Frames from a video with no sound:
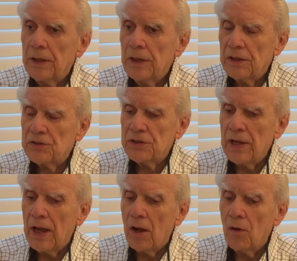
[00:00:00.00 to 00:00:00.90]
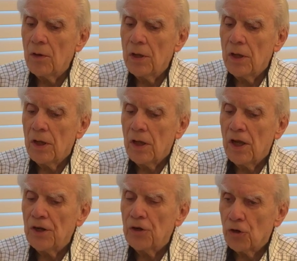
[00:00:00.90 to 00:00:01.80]
It's now
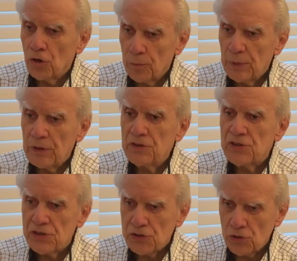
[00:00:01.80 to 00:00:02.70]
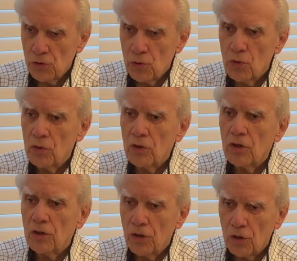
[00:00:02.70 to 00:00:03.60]
an urban school,
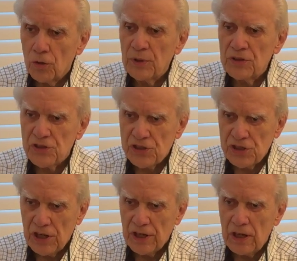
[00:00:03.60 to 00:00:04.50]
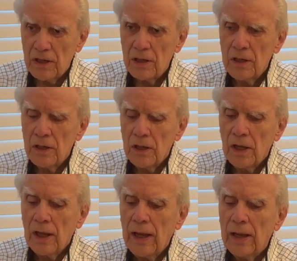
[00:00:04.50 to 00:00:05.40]
an urban city,
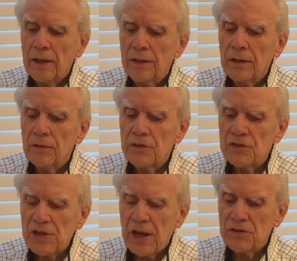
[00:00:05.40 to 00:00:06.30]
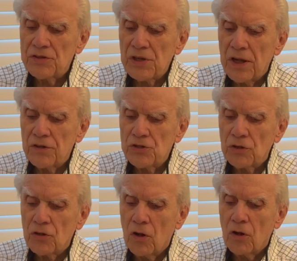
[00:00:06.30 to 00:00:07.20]
and uh, the south side of
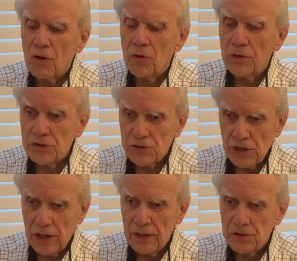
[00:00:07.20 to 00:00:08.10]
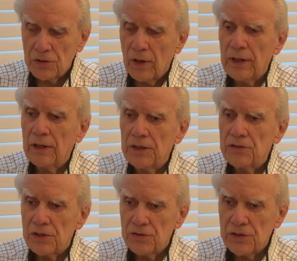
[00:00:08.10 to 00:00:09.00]
Chicago has changed greatly
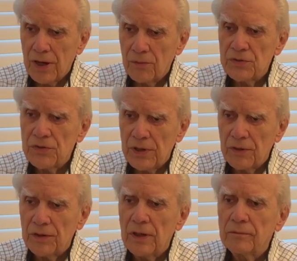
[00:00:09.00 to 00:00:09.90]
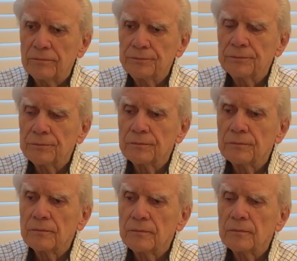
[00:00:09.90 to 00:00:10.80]
since I was there,
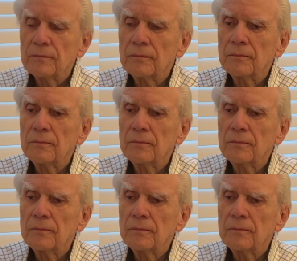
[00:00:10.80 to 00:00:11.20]
yeah.